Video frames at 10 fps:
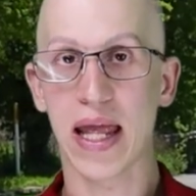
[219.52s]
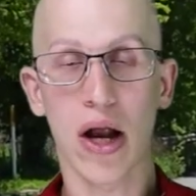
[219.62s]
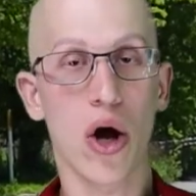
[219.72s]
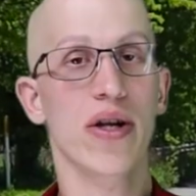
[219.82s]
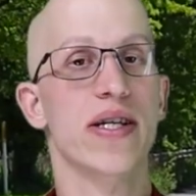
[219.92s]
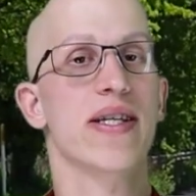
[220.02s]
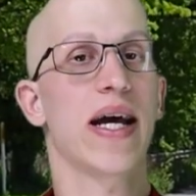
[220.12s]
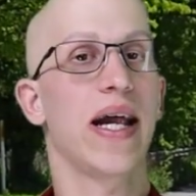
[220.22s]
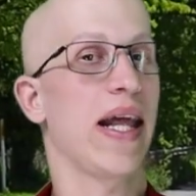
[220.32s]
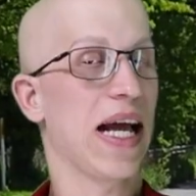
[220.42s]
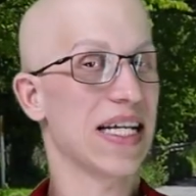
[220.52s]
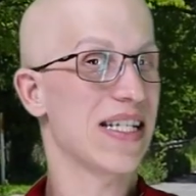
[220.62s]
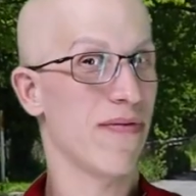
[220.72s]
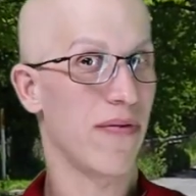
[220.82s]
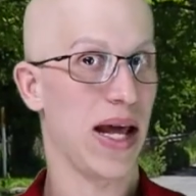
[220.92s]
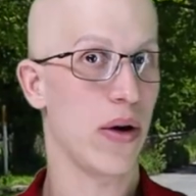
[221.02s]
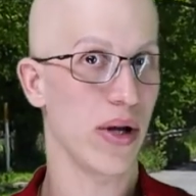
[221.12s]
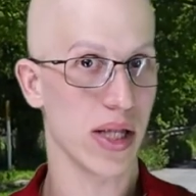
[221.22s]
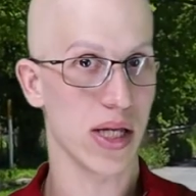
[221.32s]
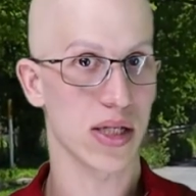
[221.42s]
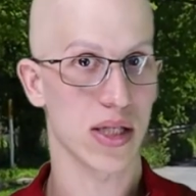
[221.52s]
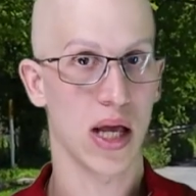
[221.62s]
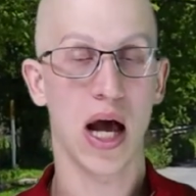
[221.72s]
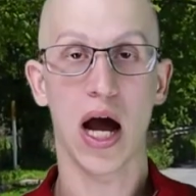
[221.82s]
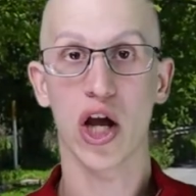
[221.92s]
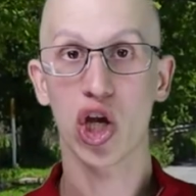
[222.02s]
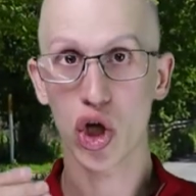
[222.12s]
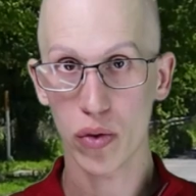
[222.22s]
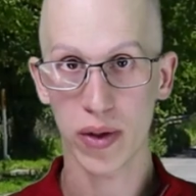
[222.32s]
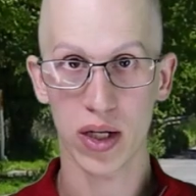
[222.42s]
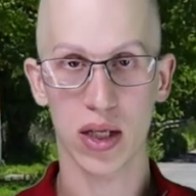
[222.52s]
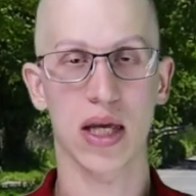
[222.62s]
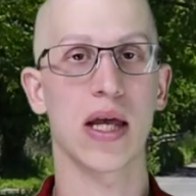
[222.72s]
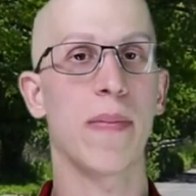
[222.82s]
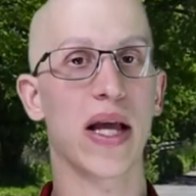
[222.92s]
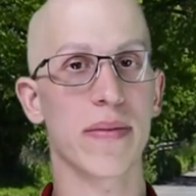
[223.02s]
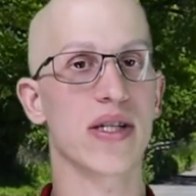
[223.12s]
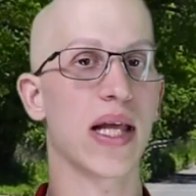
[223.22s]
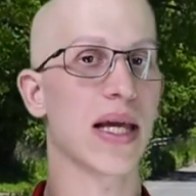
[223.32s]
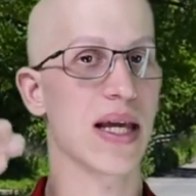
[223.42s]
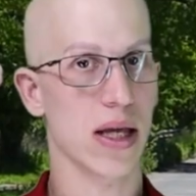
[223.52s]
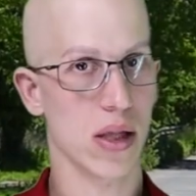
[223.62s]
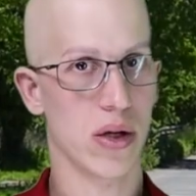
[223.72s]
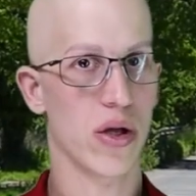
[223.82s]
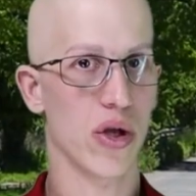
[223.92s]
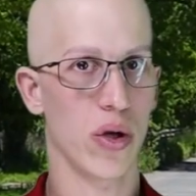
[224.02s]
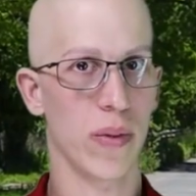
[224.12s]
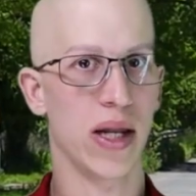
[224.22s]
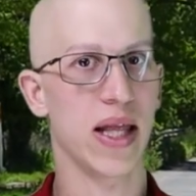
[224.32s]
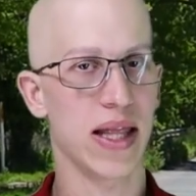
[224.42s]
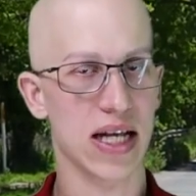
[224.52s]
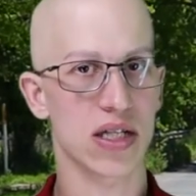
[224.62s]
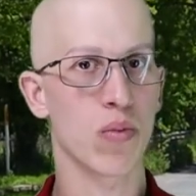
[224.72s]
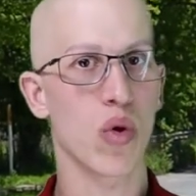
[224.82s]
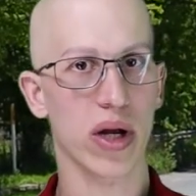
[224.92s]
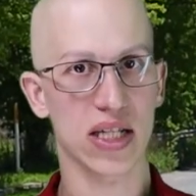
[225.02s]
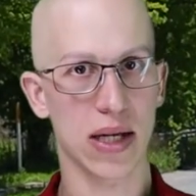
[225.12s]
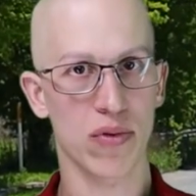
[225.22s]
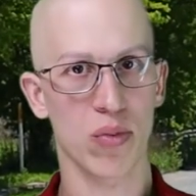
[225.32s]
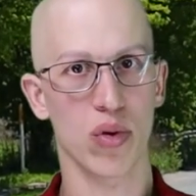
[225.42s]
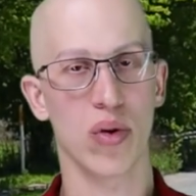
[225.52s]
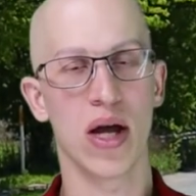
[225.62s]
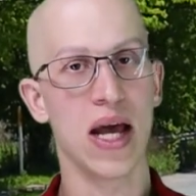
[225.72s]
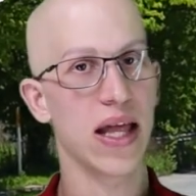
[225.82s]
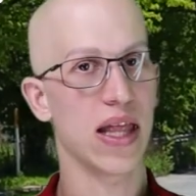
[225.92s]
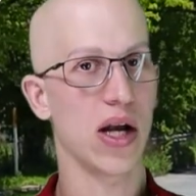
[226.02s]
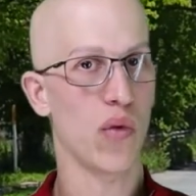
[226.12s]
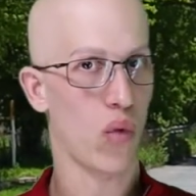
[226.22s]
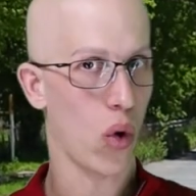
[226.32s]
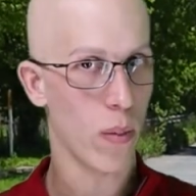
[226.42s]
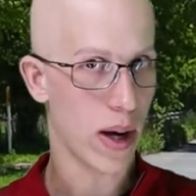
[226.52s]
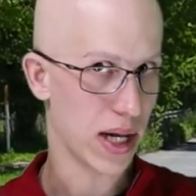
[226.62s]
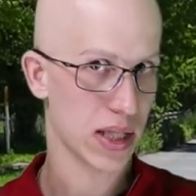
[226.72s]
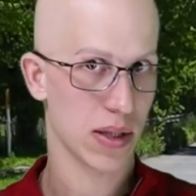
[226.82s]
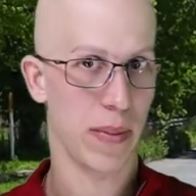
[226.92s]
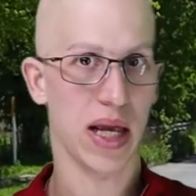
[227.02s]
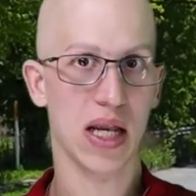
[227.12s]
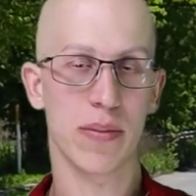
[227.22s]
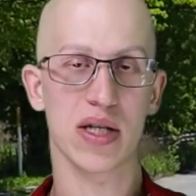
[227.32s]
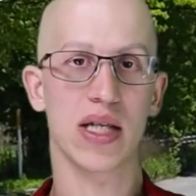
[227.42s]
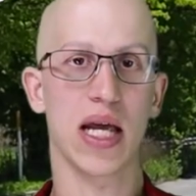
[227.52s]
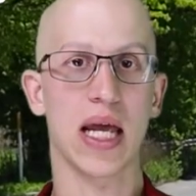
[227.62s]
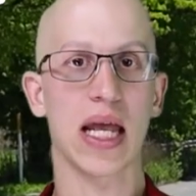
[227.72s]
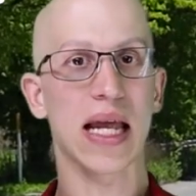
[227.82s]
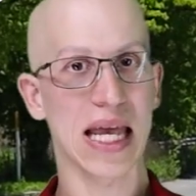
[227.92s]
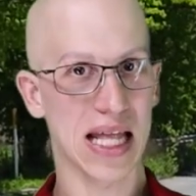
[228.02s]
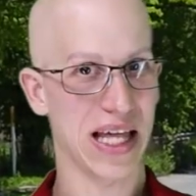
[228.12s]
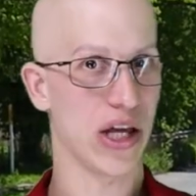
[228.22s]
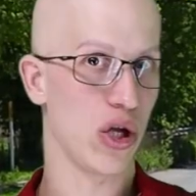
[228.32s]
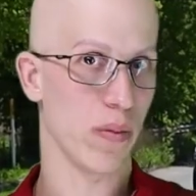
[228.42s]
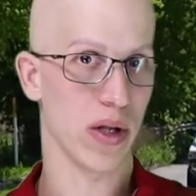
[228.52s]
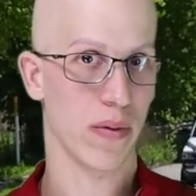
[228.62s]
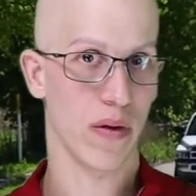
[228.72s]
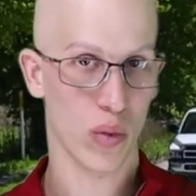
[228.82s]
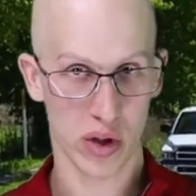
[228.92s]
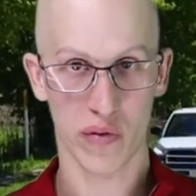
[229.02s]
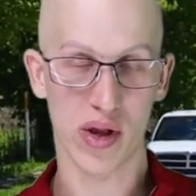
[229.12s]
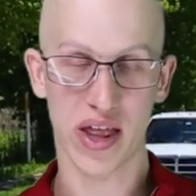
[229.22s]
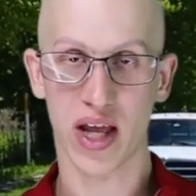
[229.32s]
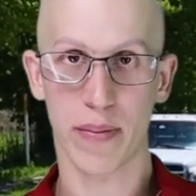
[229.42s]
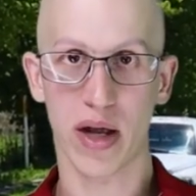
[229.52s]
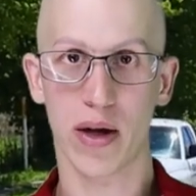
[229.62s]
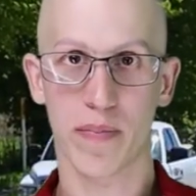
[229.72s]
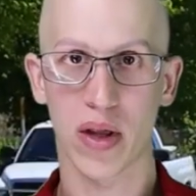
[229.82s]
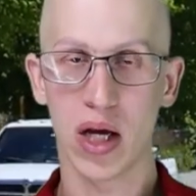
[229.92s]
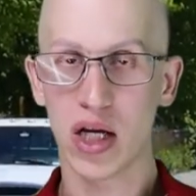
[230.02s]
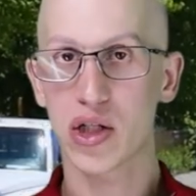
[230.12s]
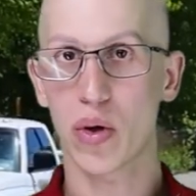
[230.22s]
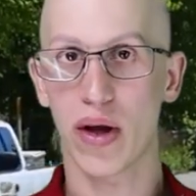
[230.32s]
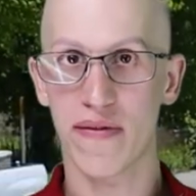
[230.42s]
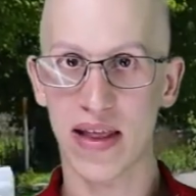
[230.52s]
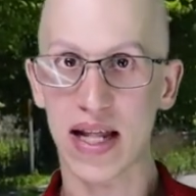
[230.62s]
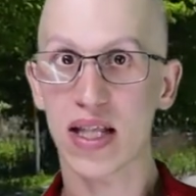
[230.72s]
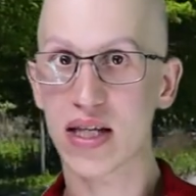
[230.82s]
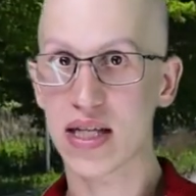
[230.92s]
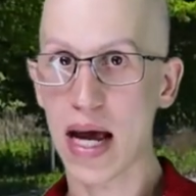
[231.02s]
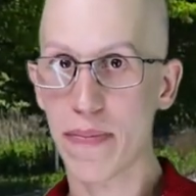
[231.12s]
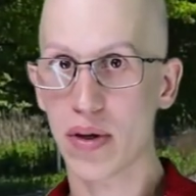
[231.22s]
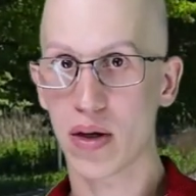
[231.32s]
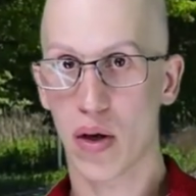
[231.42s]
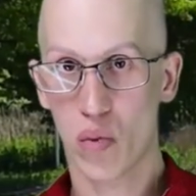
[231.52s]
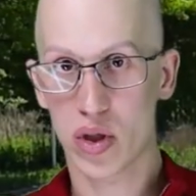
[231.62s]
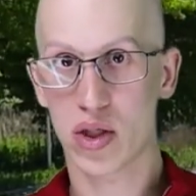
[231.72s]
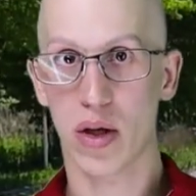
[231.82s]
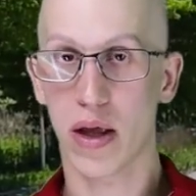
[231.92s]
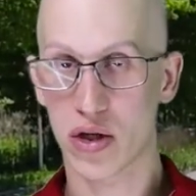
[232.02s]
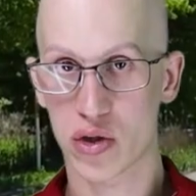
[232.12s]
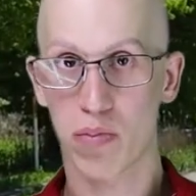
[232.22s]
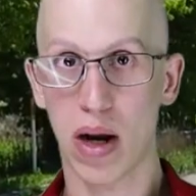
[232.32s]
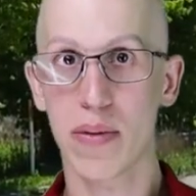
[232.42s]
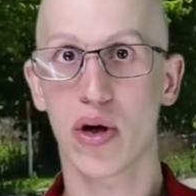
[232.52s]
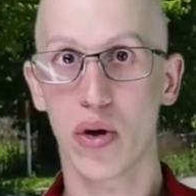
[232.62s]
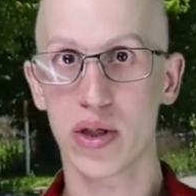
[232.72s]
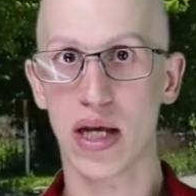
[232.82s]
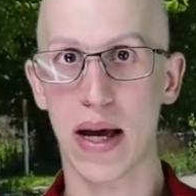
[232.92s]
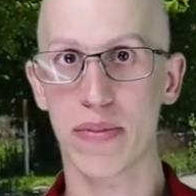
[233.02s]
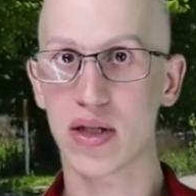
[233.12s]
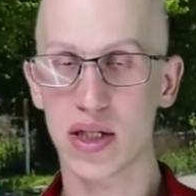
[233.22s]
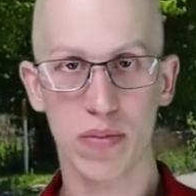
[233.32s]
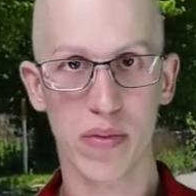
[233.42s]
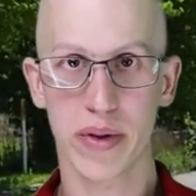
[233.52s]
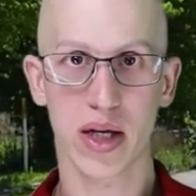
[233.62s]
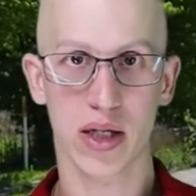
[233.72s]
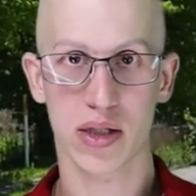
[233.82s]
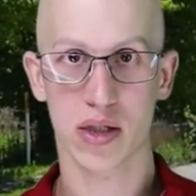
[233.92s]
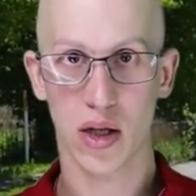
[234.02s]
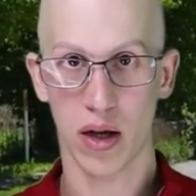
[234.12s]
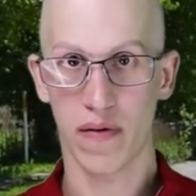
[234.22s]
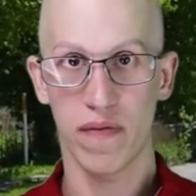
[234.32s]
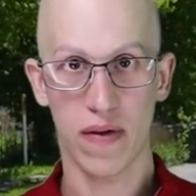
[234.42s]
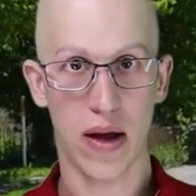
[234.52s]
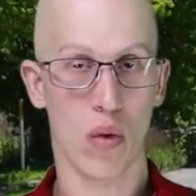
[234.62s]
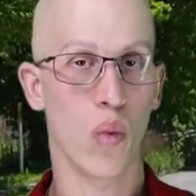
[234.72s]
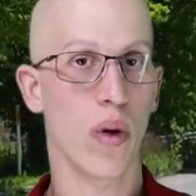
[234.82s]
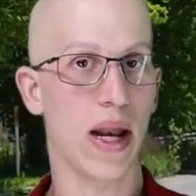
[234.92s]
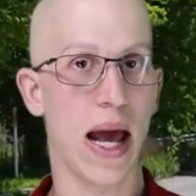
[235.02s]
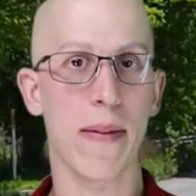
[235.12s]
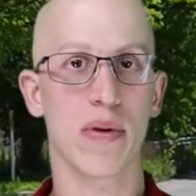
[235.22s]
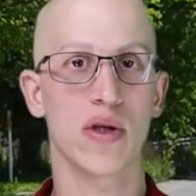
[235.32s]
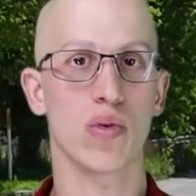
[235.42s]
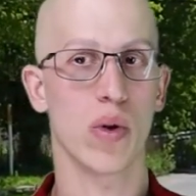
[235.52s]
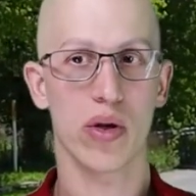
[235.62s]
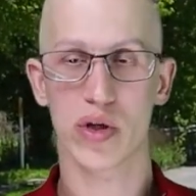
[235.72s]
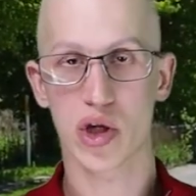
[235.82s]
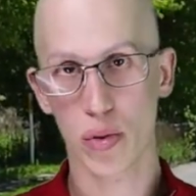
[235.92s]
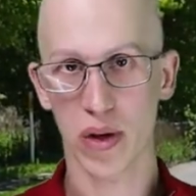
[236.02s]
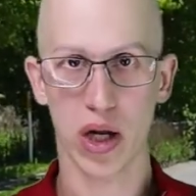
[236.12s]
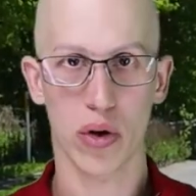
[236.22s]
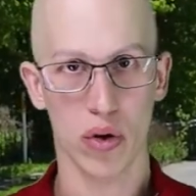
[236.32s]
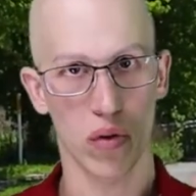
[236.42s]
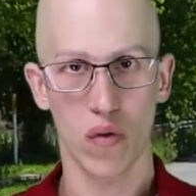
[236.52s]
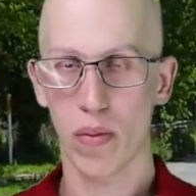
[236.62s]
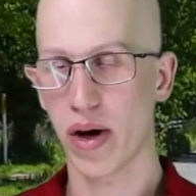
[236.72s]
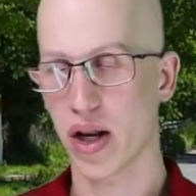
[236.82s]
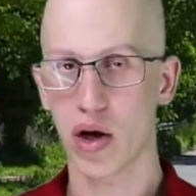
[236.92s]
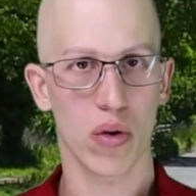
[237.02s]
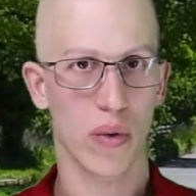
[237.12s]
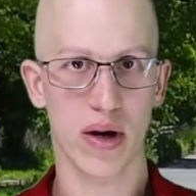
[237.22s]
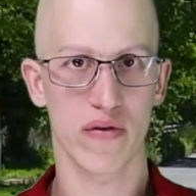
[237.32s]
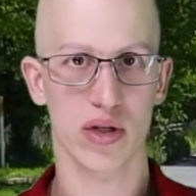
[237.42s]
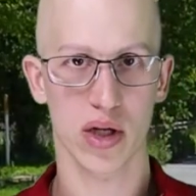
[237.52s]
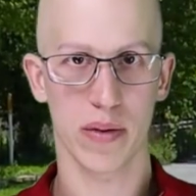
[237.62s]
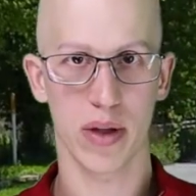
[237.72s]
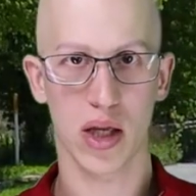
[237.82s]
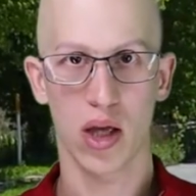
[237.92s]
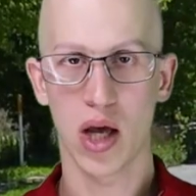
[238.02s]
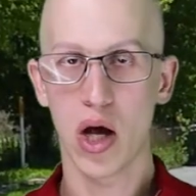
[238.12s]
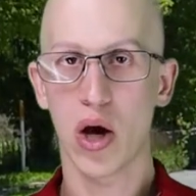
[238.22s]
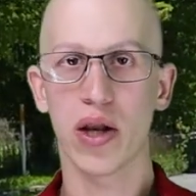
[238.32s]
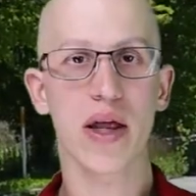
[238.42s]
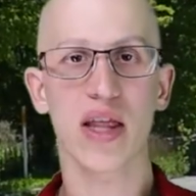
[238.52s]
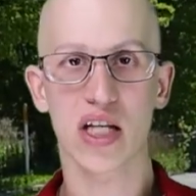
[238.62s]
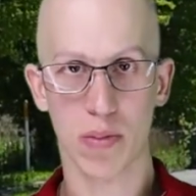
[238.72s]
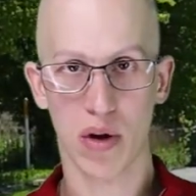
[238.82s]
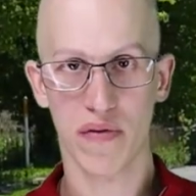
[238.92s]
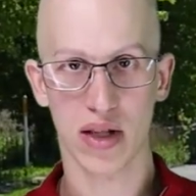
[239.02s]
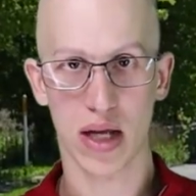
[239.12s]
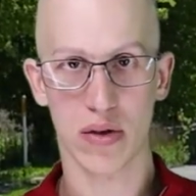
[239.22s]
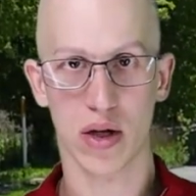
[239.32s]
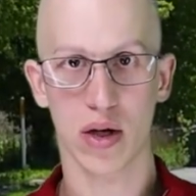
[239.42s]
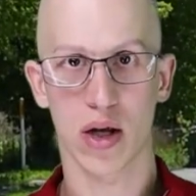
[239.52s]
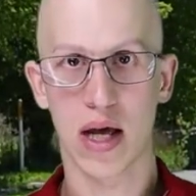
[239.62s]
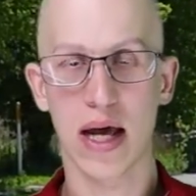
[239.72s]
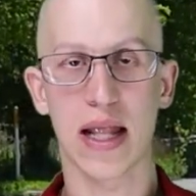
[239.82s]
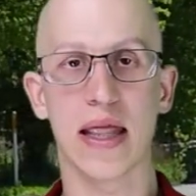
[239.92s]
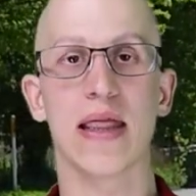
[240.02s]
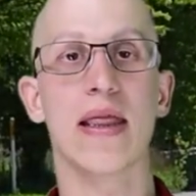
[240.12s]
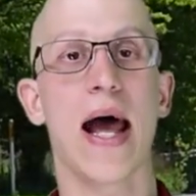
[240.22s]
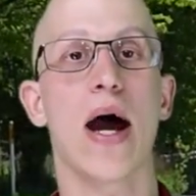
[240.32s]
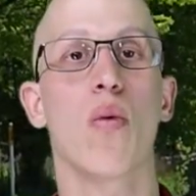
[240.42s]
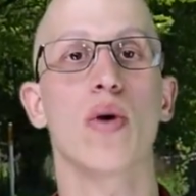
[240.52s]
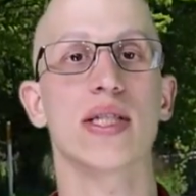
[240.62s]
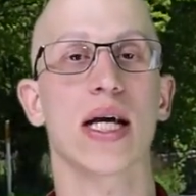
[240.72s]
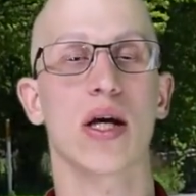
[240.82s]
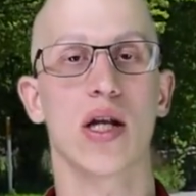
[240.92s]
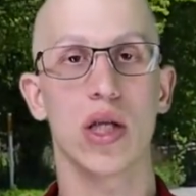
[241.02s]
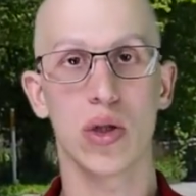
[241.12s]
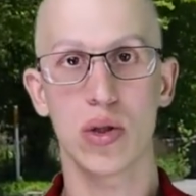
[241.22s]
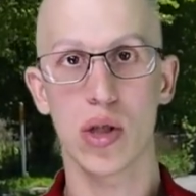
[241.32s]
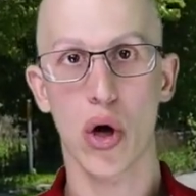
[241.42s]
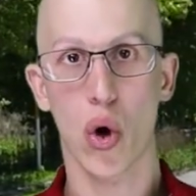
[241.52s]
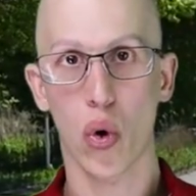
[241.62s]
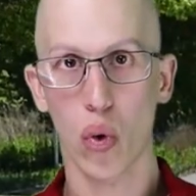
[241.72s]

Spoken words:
in our society as of now at least, a human can make a mistake and kill another human, and that's more acceptable than a robot making a mistake and killing a human, when you really think about it. So if that does happen, which it's probably going to happen simply because of what happens, whether it's human error or robot error, whatever it's going to be, nothing's perfect out there. Now what's that going to do to the